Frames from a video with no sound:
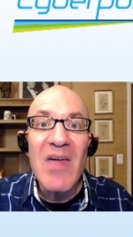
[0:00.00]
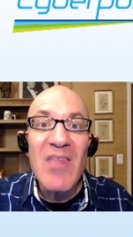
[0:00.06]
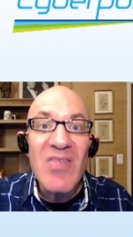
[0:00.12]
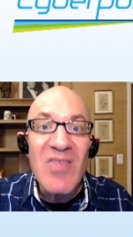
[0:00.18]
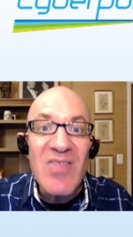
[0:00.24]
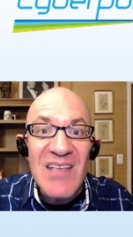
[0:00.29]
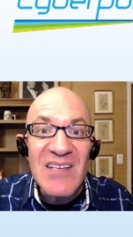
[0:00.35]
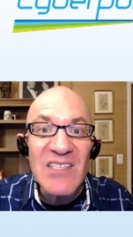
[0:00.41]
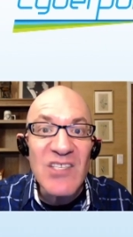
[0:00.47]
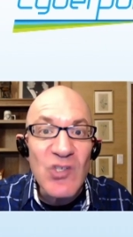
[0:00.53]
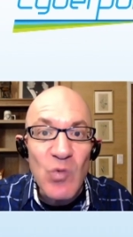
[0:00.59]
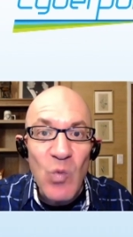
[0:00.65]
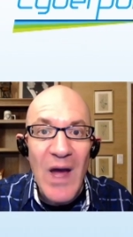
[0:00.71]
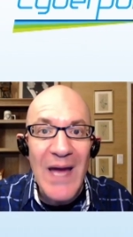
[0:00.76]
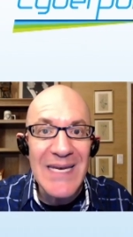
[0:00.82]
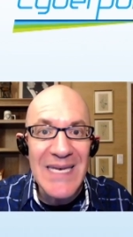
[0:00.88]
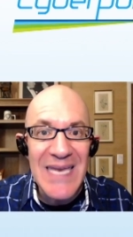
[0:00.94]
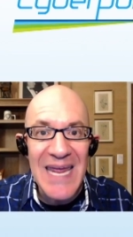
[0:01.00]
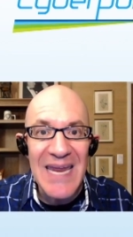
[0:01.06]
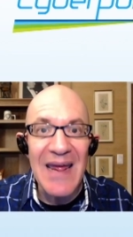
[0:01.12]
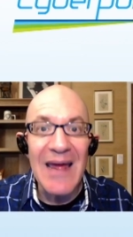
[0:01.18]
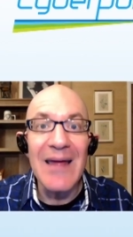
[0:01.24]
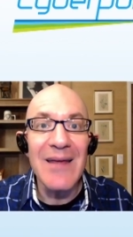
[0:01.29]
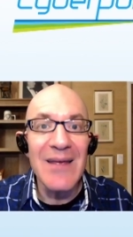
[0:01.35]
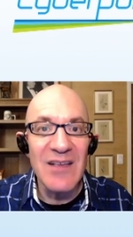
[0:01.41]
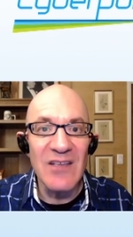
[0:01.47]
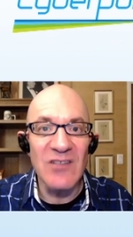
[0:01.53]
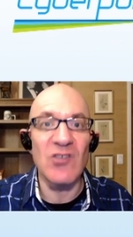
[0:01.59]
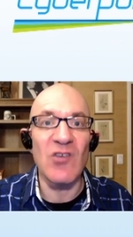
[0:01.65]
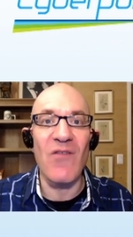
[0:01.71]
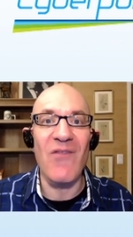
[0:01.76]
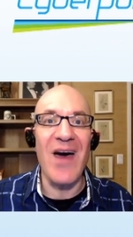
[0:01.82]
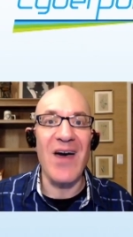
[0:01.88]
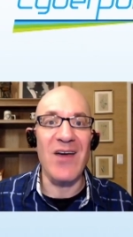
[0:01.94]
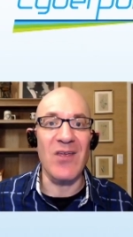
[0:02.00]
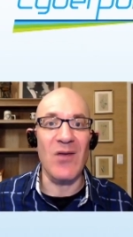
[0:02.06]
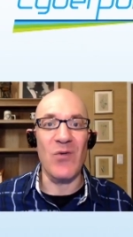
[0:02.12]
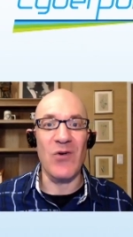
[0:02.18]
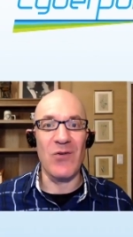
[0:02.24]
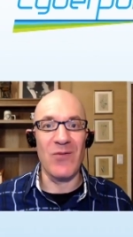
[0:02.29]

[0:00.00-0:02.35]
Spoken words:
This is why data is so valuable.